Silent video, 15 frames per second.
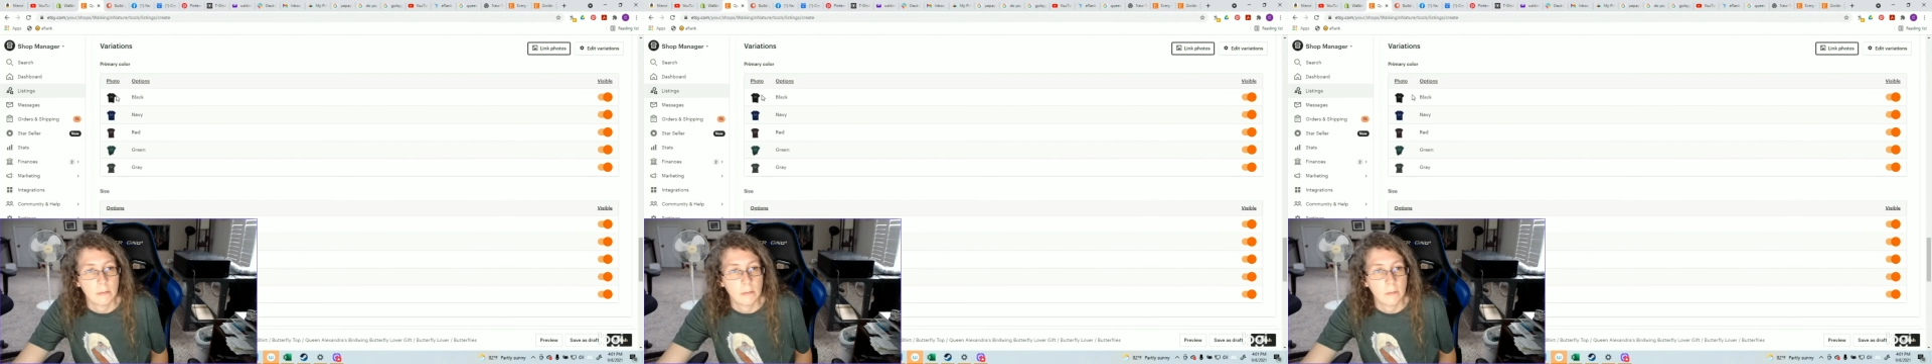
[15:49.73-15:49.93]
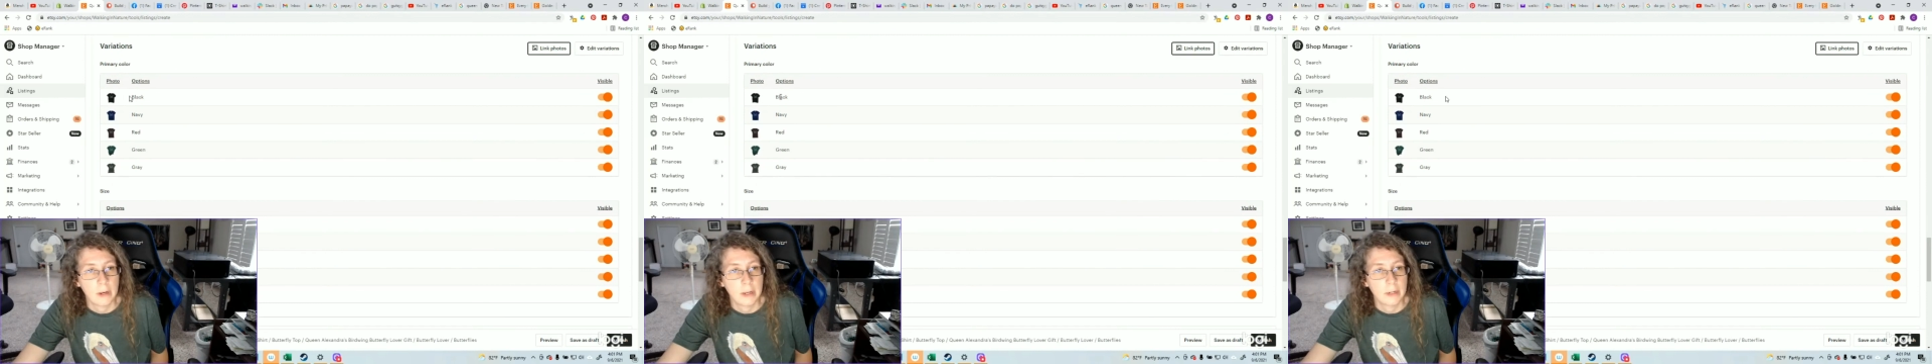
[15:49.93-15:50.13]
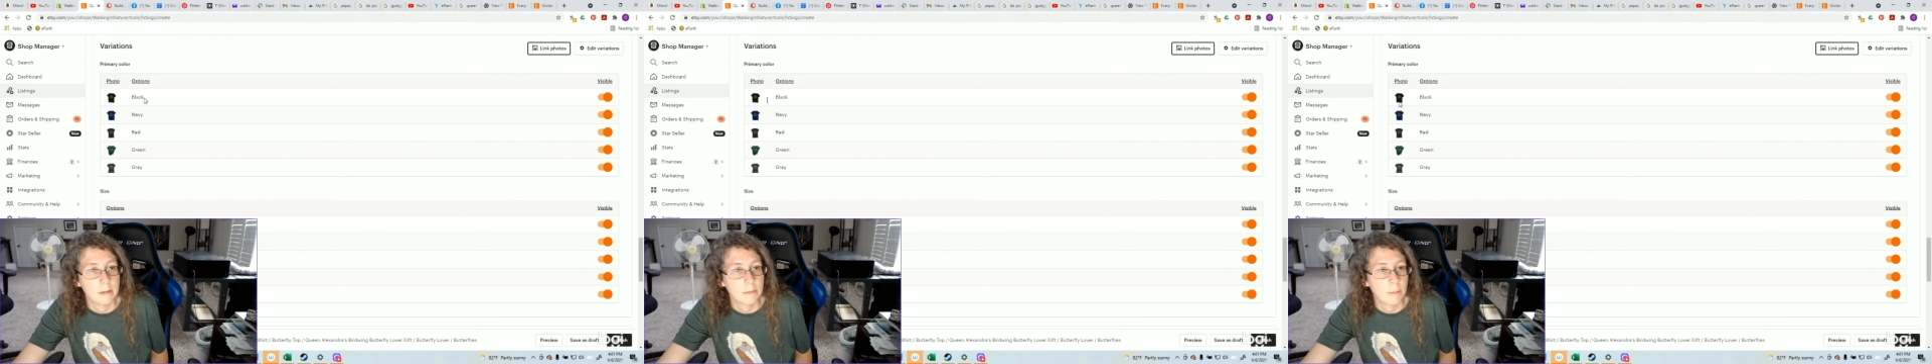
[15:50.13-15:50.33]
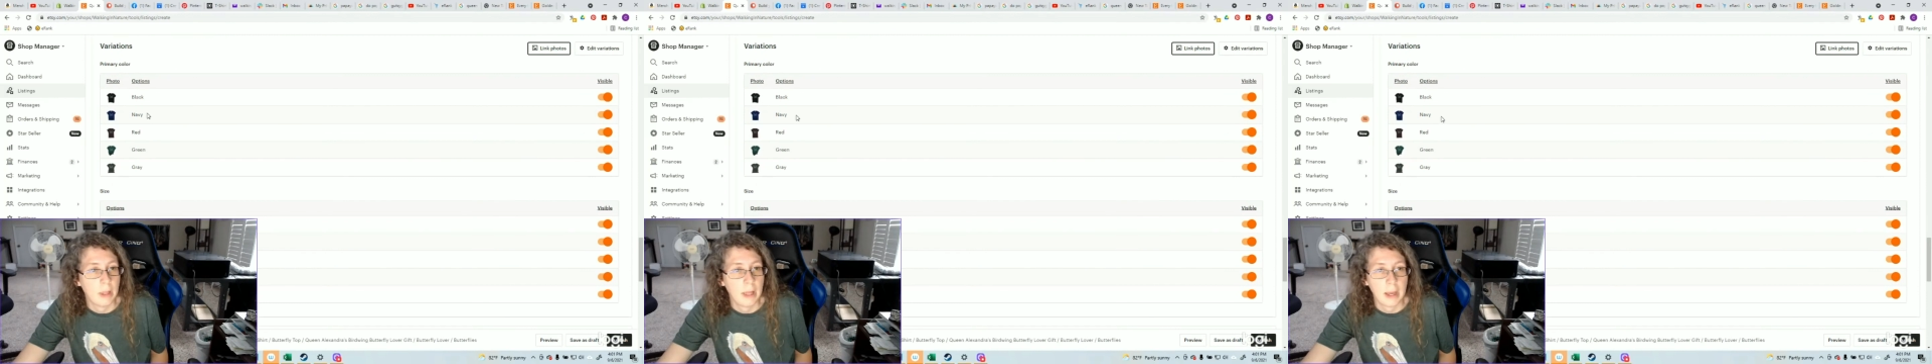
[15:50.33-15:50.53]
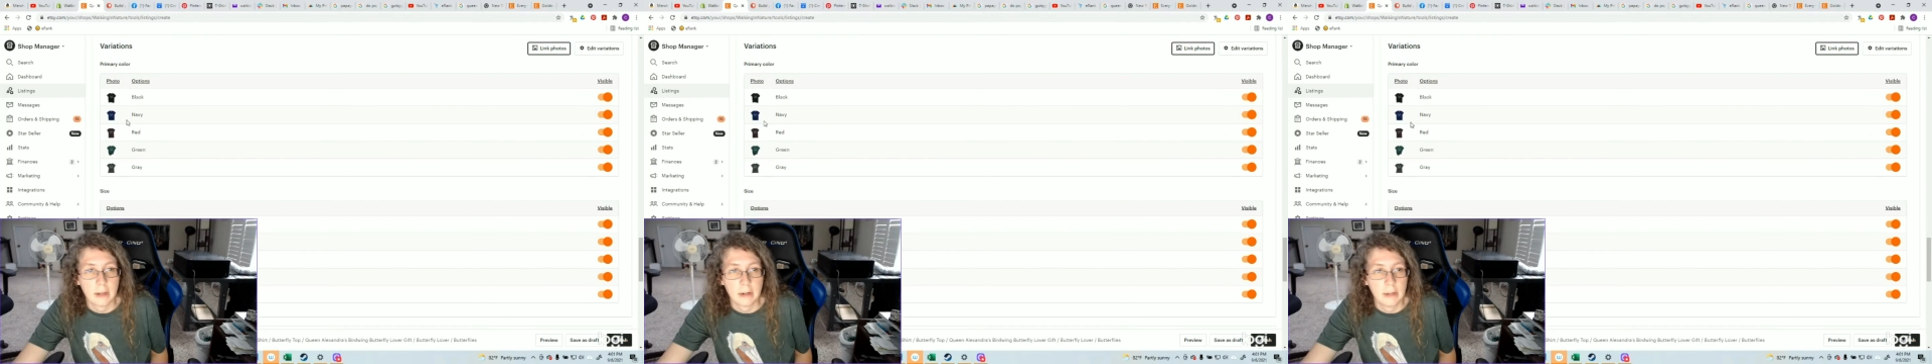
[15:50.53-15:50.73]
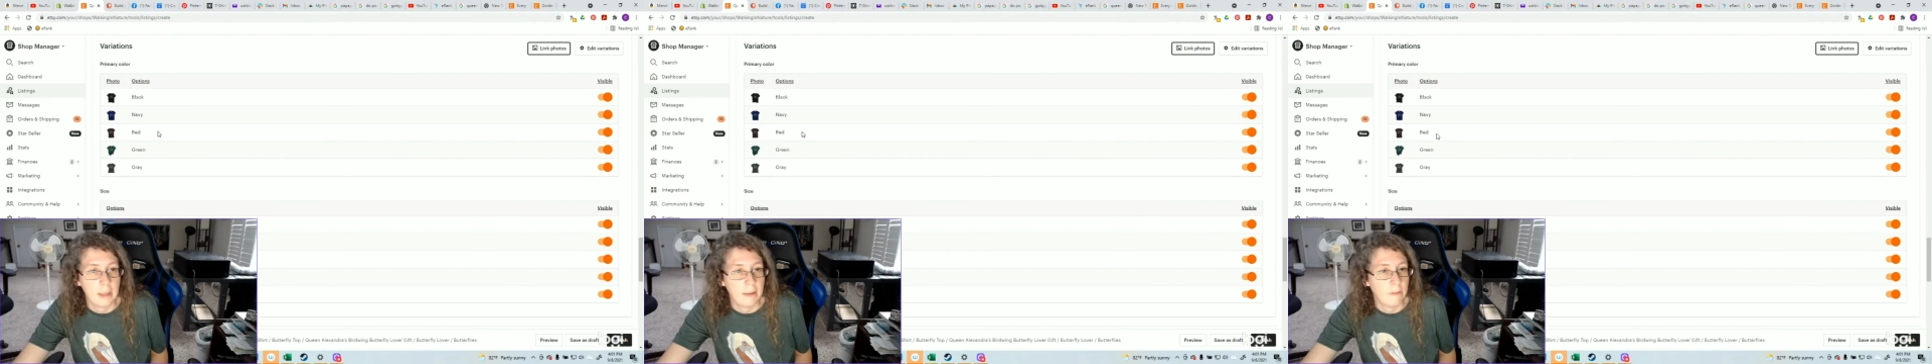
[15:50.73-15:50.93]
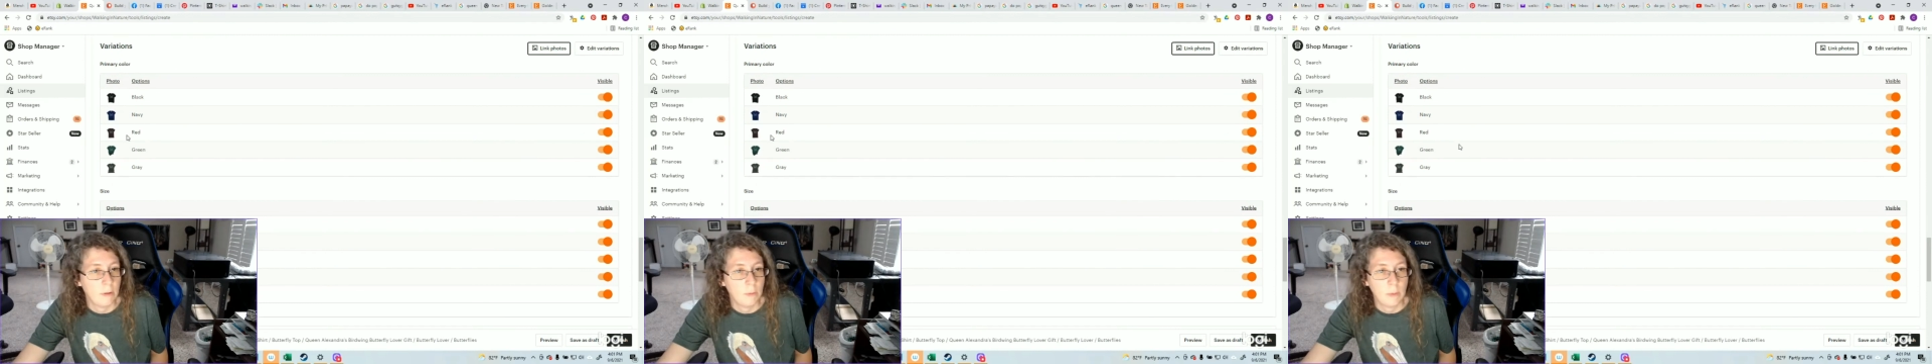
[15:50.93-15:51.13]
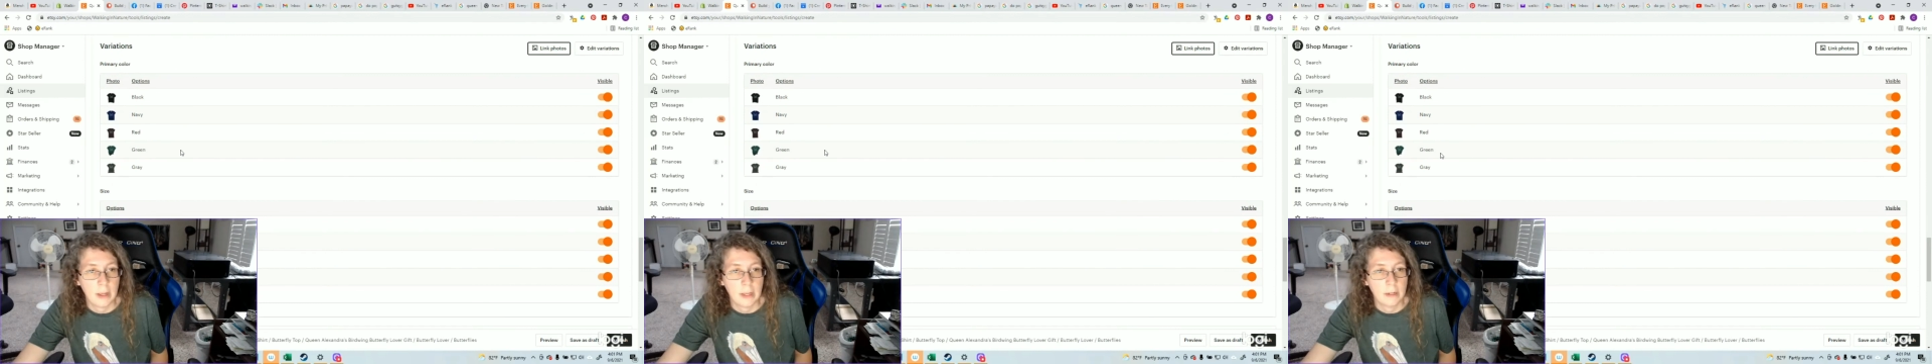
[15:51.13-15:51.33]
Right? Black, navy,
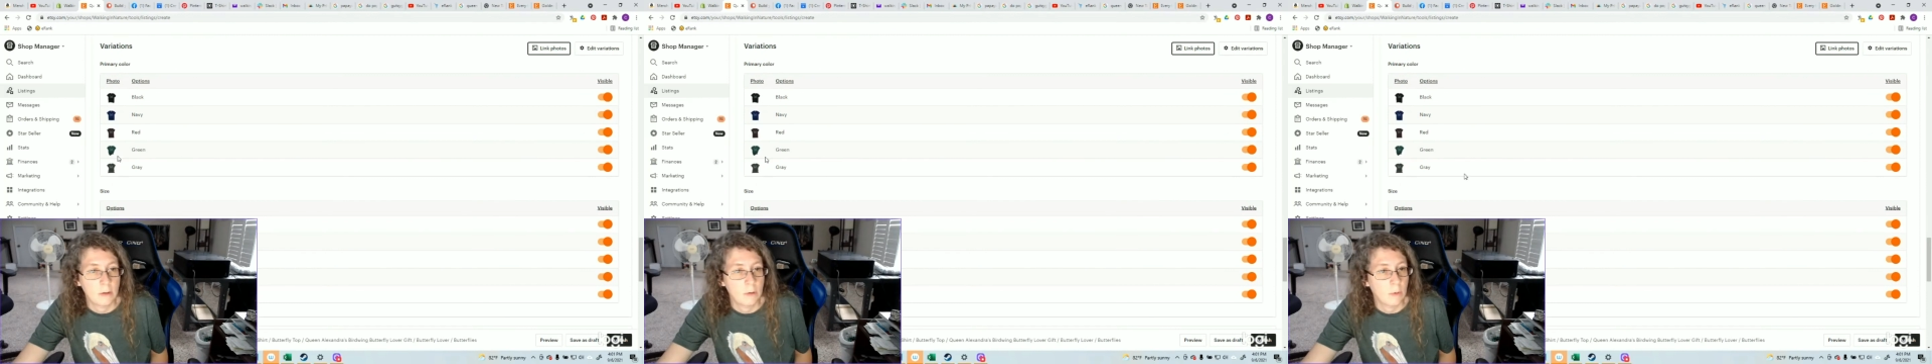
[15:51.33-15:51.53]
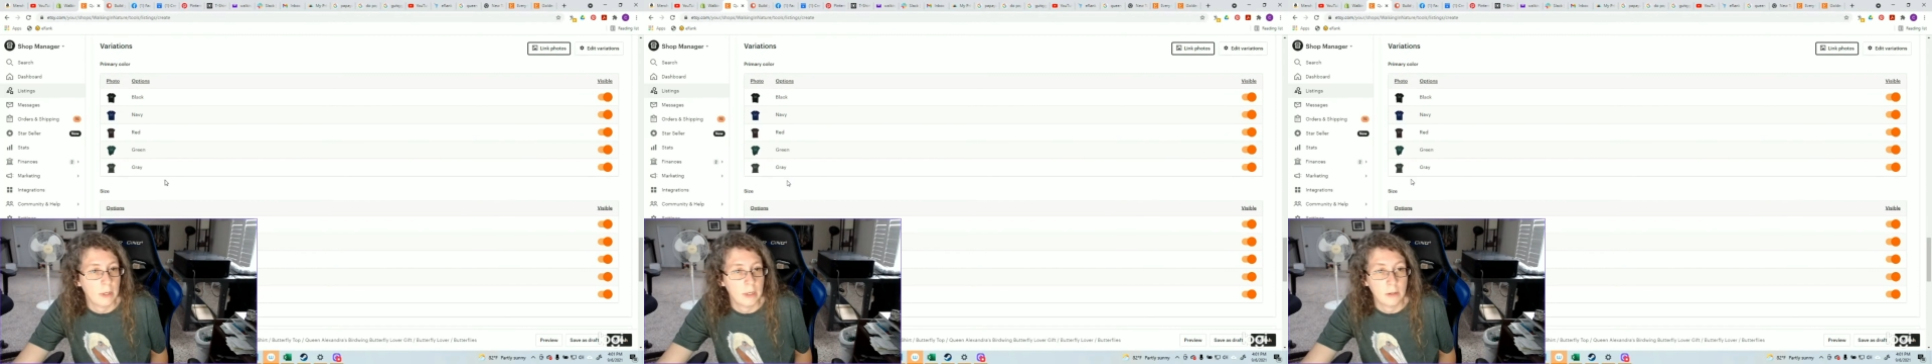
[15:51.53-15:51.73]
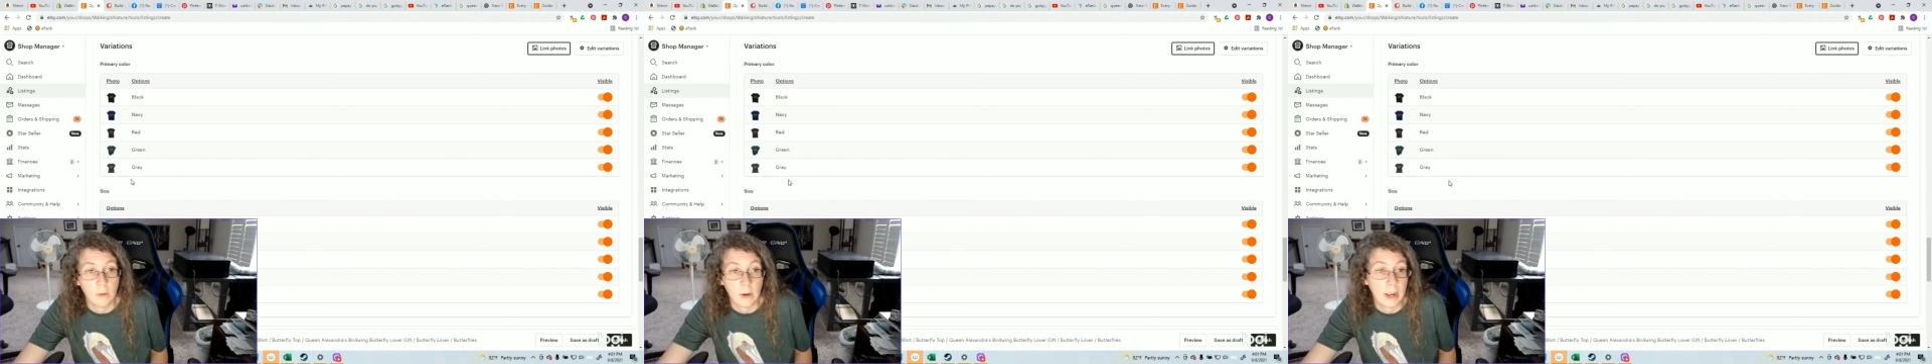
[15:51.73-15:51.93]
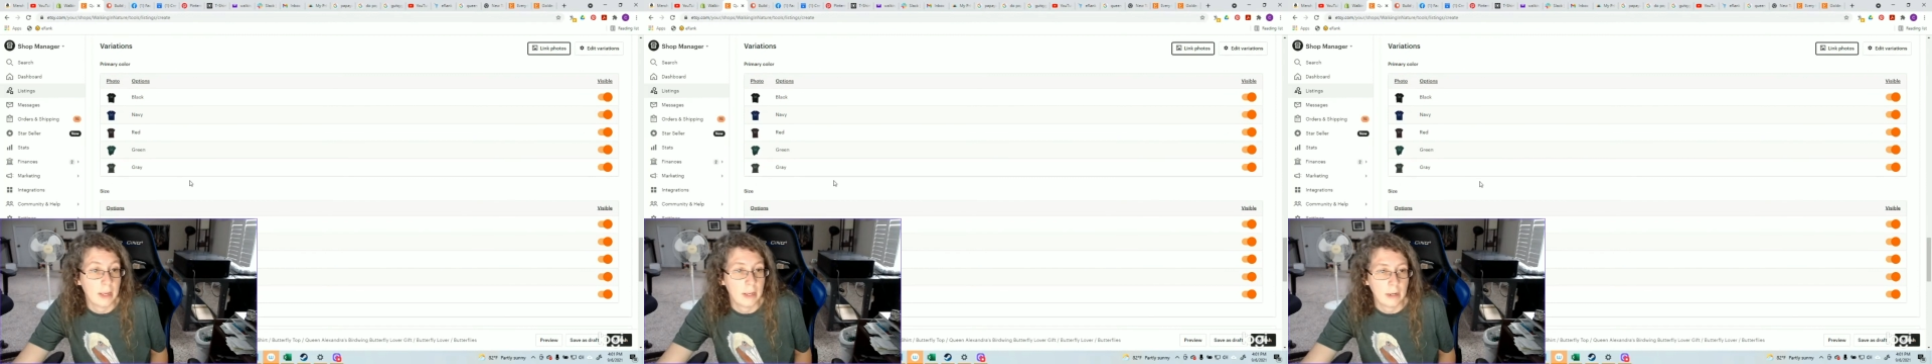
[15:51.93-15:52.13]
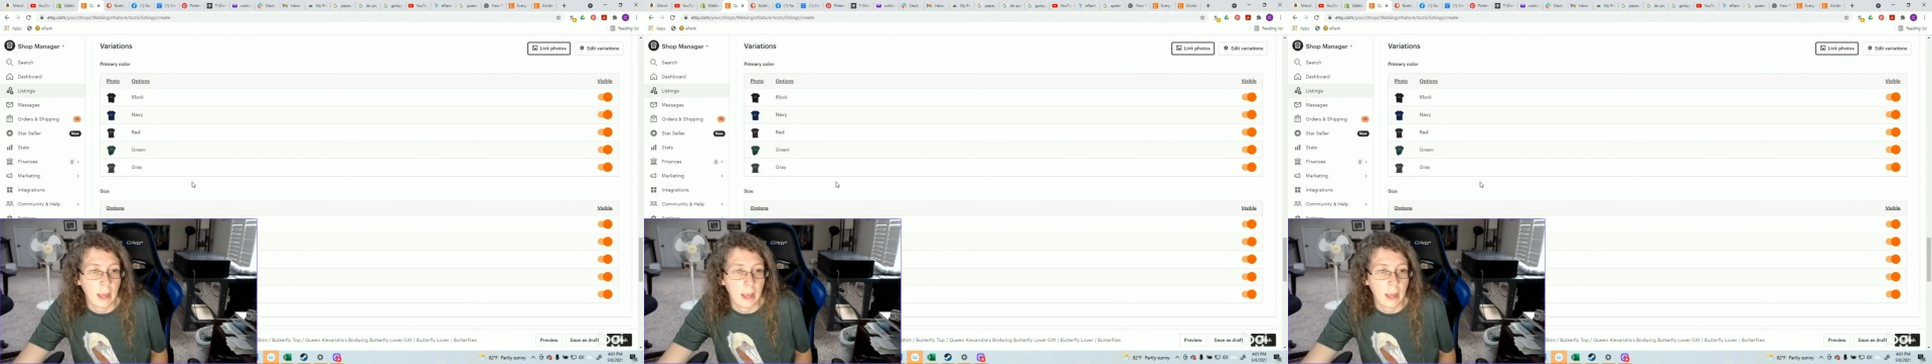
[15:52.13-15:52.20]
red, green, gray.